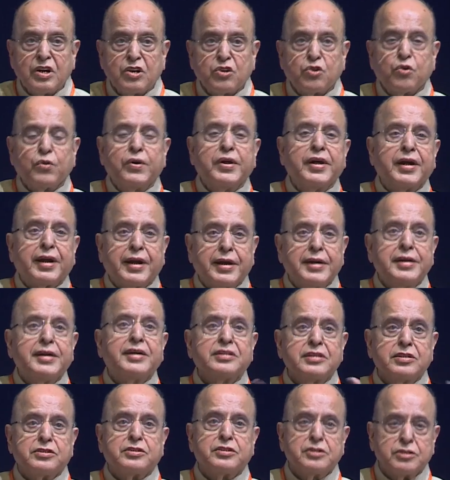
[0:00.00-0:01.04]
Today, heading
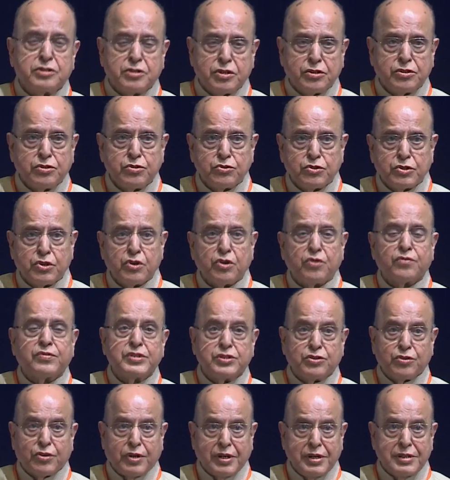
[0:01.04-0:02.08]
this institution of
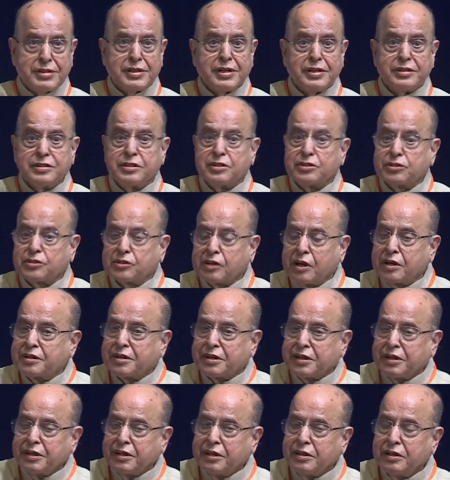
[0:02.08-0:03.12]
education in this
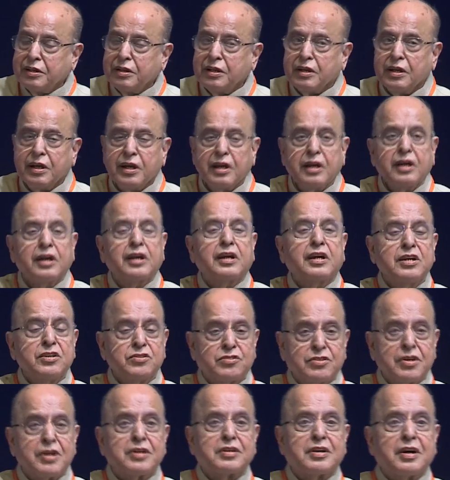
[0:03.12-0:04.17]
country, he
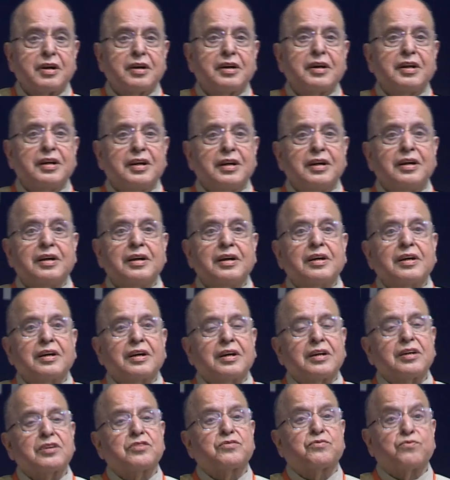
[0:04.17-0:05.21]
certainly
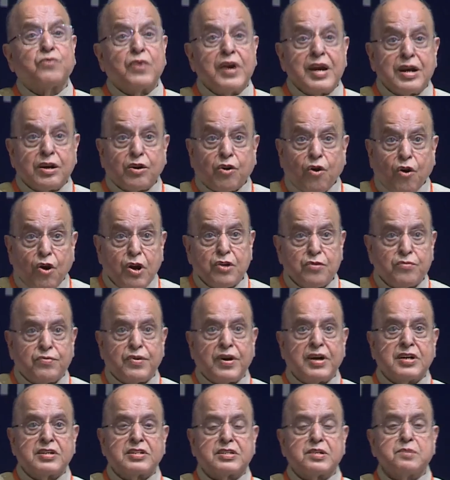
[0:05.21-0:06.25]
is well
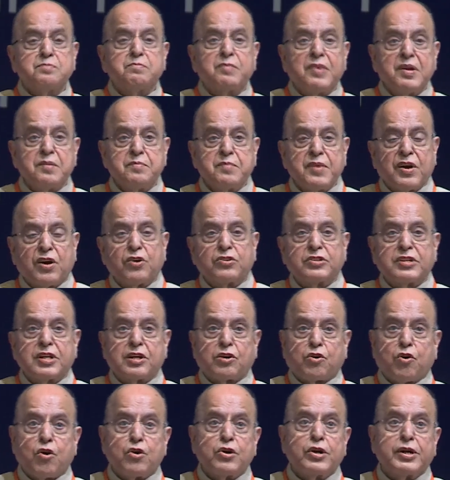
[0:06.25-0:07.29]
qualified simply because the
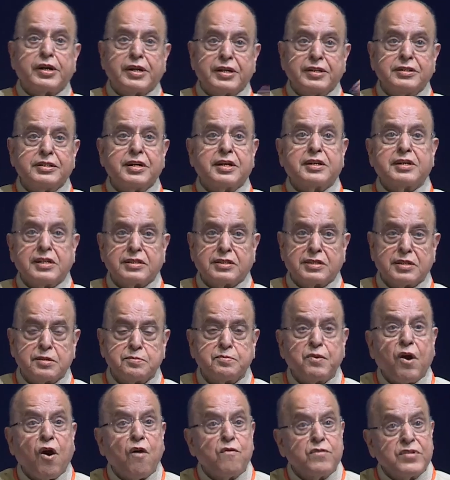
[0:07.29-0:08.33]
quality that he has
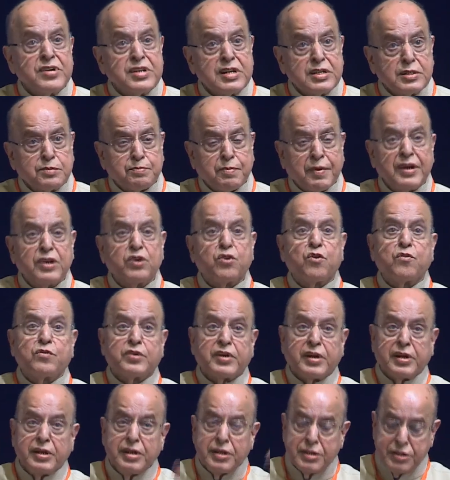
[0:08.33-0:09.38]
often displayed
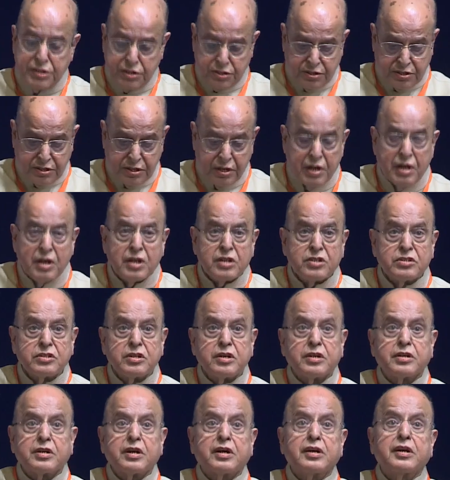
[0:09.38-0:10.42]
over years
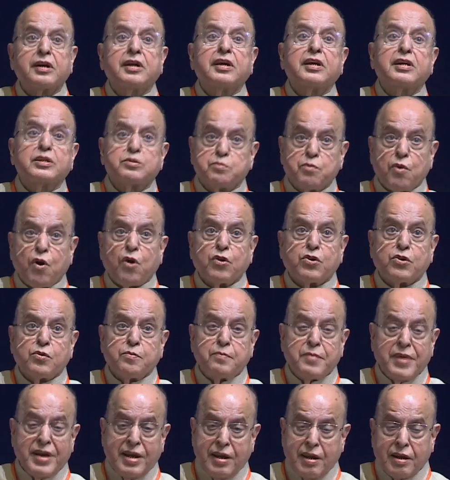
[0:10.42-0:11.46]
certainly is brought to
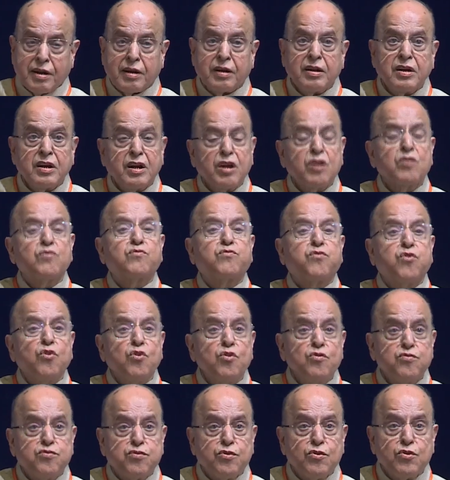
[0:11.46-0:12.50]
bear in full
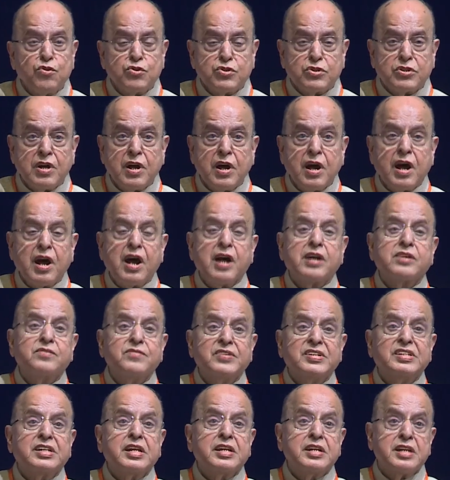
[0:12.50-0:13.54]
force and
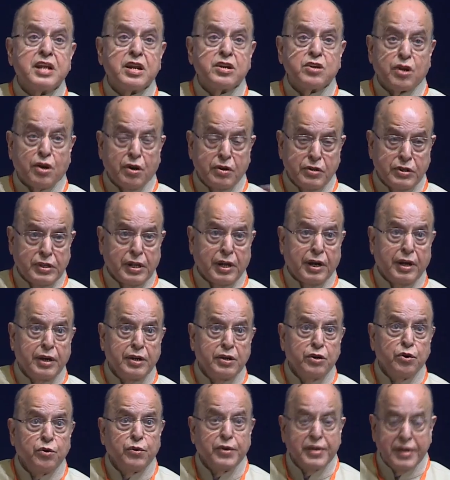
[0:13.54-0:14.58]
with renewed